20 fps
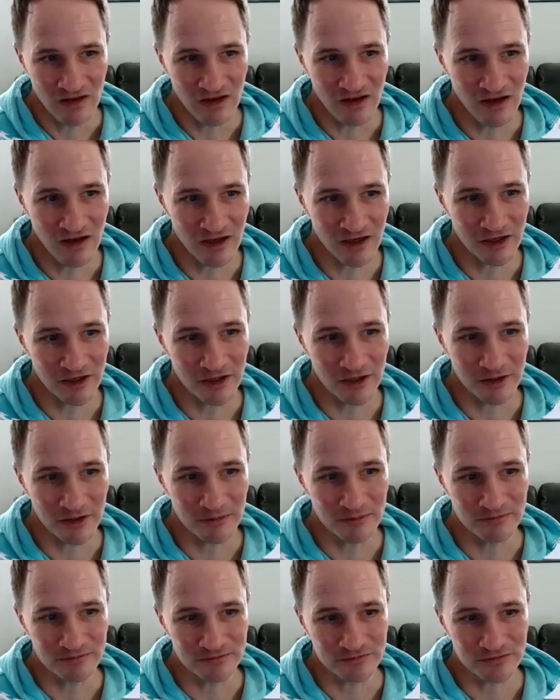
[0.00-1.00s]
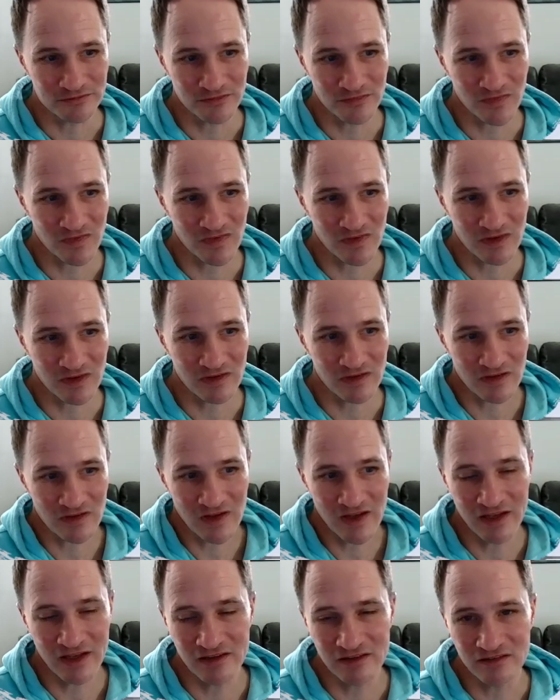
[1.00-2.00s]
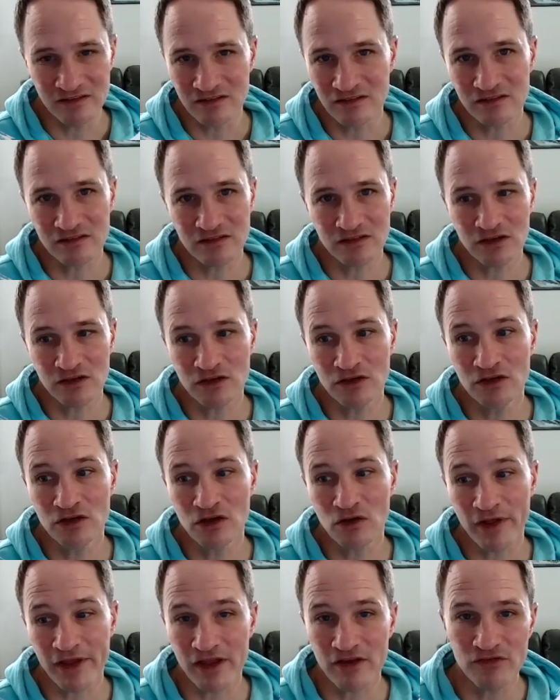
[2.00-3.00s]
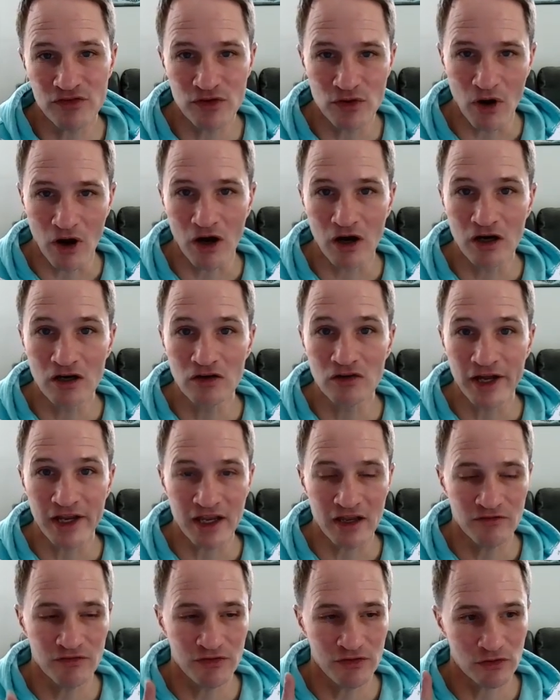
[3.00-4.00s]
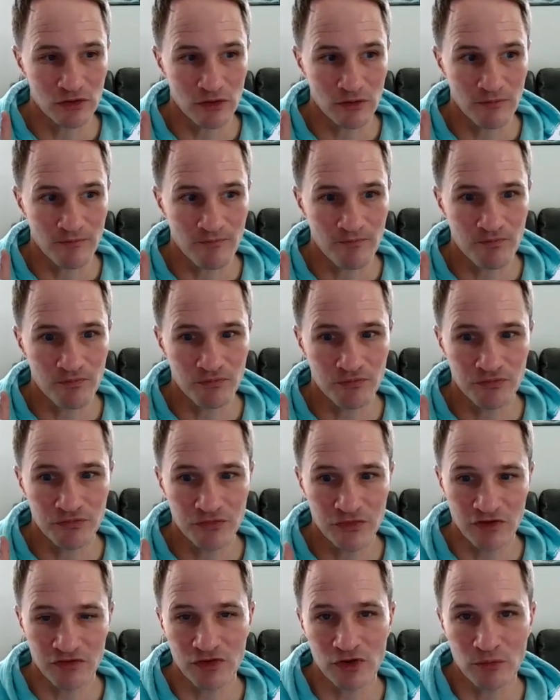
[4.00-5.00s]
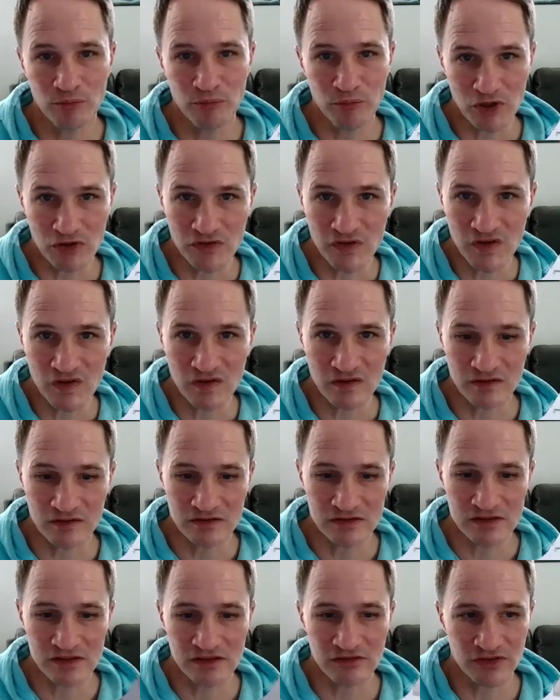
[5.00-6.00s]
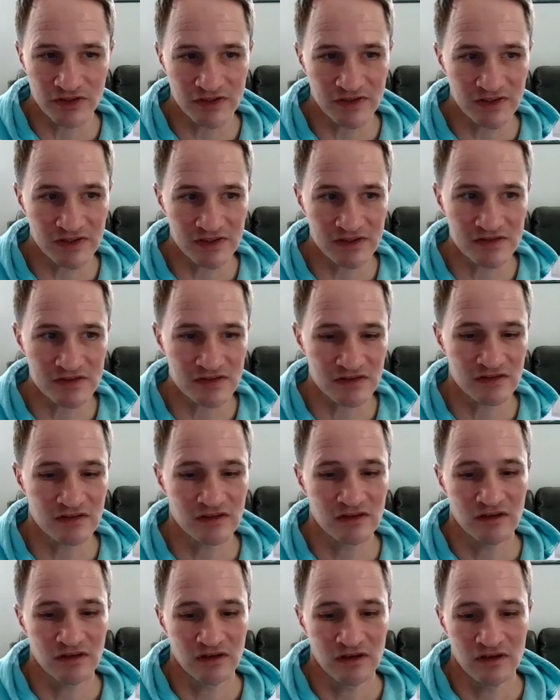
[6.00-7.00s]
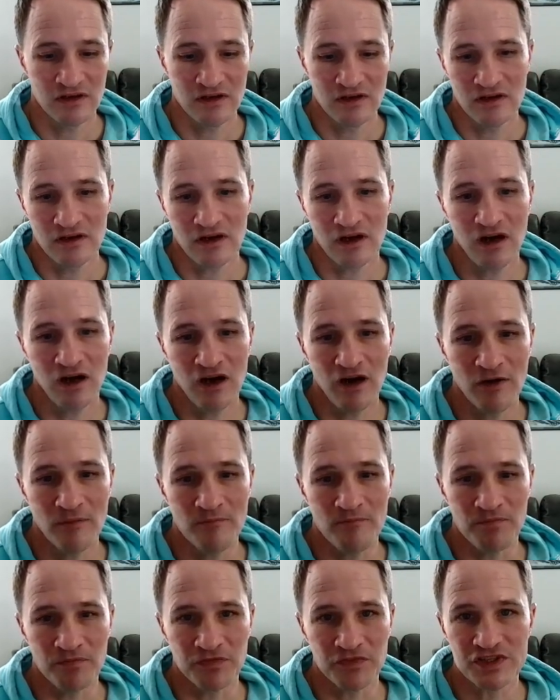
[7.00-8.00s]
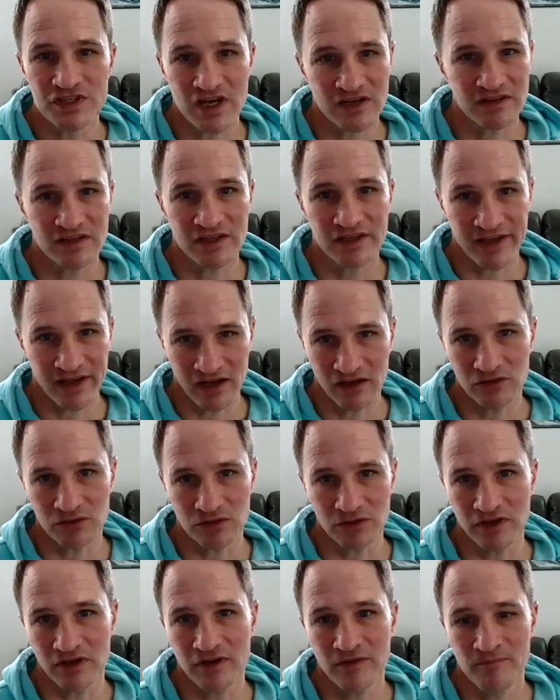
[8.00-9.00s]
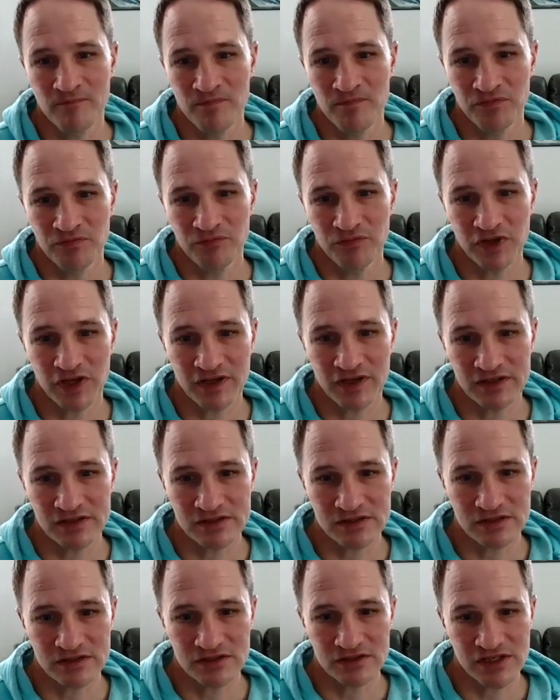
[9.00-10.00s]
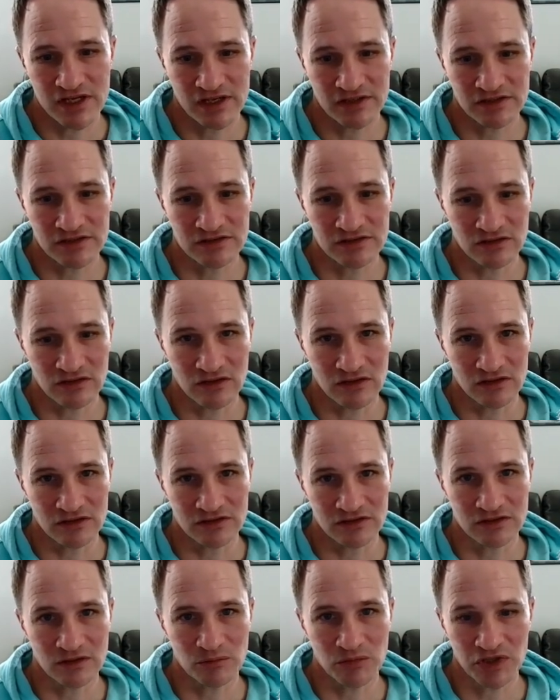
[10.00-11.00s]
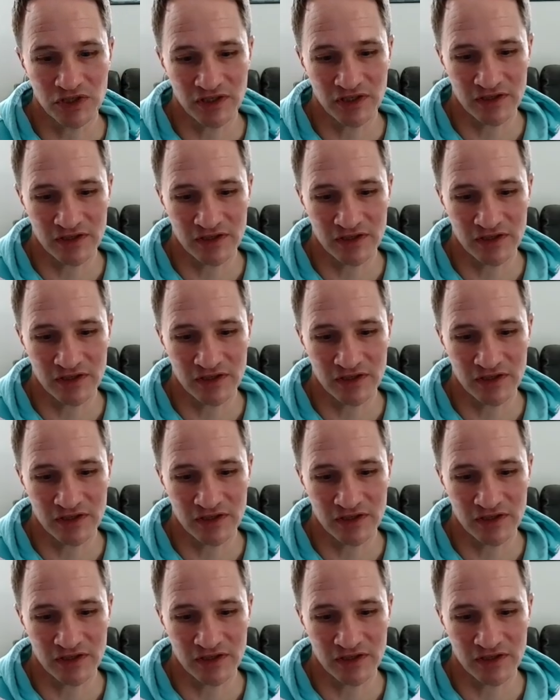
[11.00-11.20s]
Um, and like if you're building stuff like this, check the gallery, because the chances are somebody